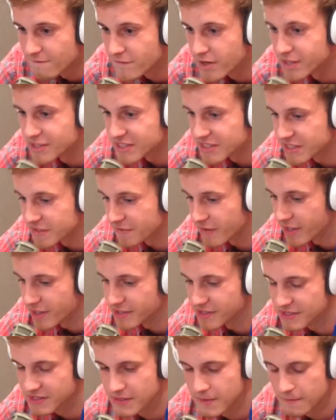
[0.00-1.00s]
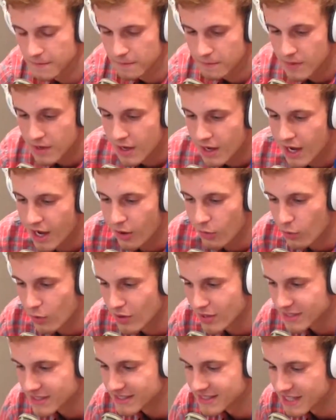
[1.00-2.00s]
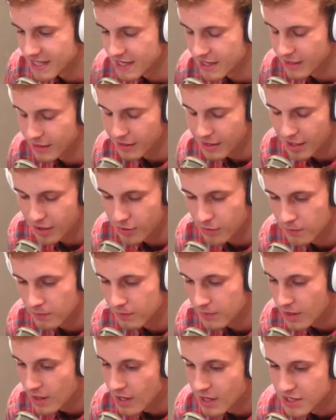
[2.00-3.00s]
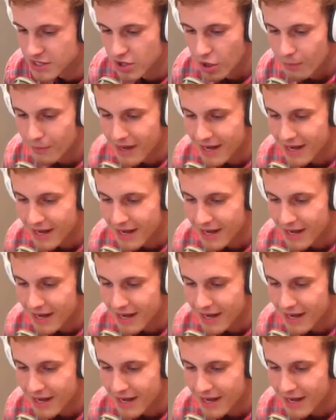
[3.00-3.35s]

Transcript: First things first, I wanna say hello. Yo,